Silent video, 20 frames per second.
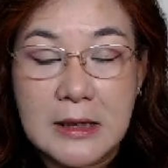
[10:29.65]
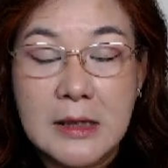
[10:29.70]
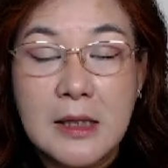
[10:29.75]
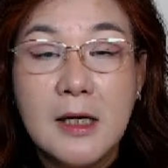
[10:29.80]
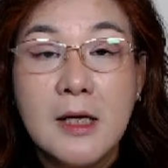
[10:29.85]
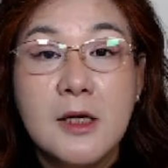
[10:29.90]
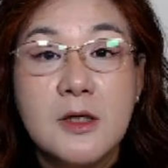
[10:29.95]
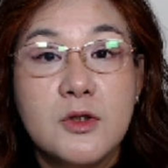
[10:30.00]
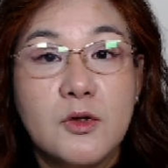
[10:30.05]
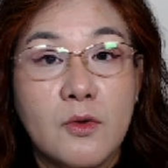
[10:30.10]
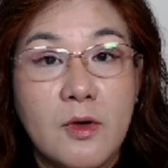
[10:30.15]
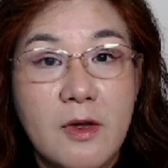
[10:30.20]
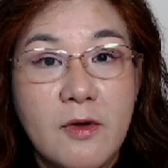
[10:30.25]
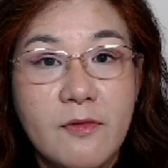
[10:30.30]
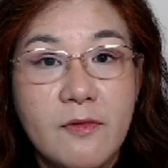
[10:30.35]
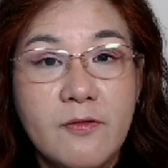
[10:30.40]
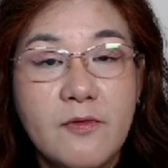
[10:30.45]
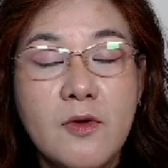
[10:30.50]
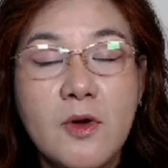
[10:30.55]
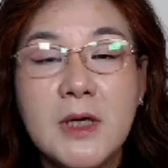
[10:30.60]
So if you
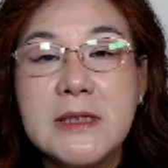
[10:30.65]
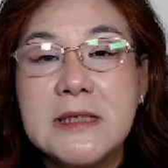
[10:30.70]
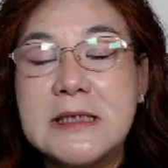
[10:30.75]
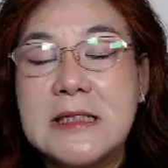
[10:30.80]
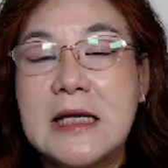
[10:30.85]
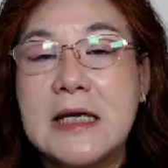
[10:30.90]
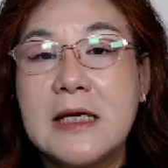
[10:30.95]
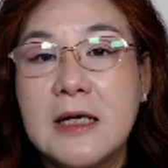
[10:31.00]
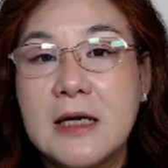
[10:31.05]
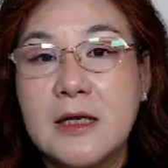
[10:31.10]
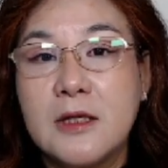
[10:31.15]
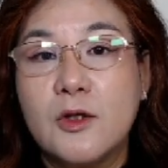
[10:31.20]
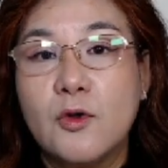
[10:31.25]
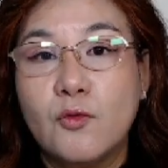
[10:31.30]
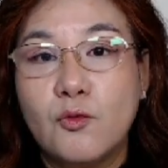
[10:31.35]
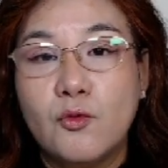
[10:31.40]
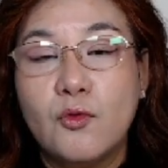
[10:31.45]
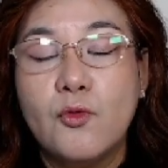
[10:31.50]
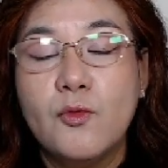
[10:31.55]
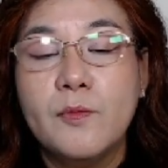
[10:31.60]
are staying in the
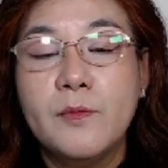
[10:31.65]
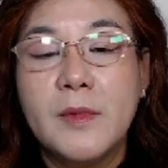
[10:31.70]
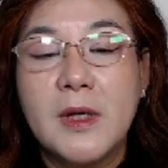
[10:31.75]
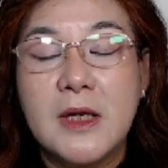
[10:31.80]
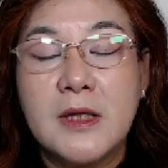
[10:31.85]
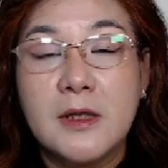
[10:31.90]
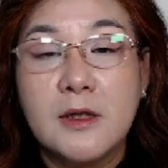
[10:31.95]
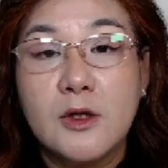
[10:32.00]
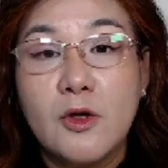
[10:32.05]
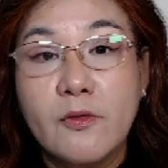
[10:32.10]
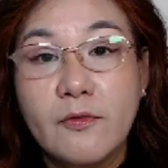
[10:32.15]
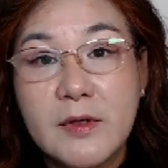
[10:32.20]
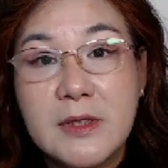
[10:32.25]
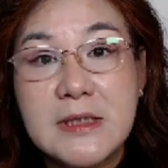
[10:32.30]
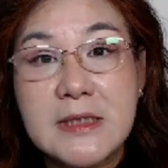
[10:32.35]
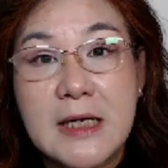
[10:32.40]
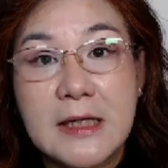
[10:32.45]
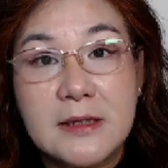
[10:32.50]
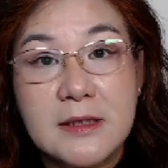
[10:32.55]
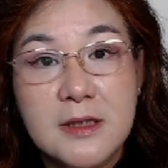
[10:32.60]
room in the northeast
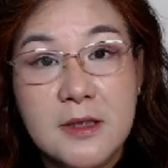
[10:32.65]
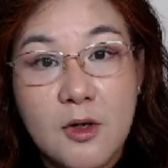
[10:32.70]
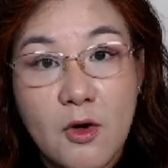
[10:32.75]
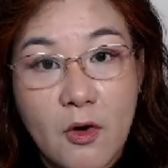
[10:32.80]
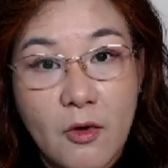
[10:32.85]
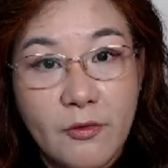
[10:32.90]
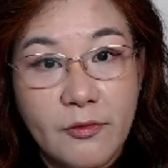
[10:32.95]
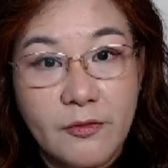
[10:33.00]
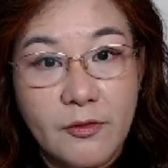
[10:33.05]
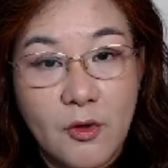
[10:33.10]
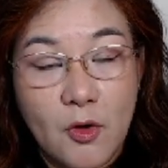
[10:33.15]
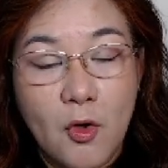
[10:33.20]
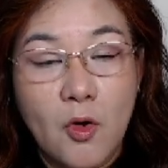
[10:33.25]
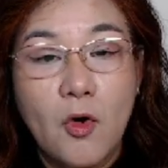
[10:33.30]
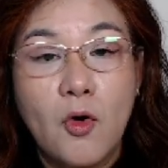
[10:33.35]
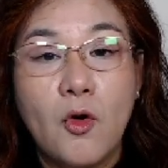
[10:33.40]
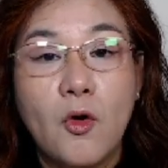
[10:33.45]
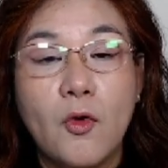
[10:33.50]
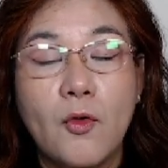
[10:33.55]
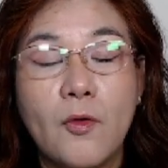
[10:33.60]
sector of your
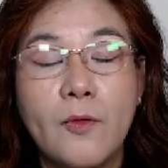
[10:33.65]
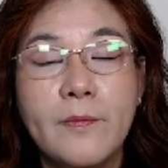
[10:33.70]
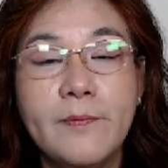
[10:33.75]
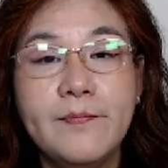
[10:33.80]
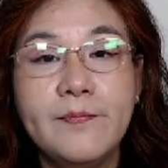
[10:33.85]
home,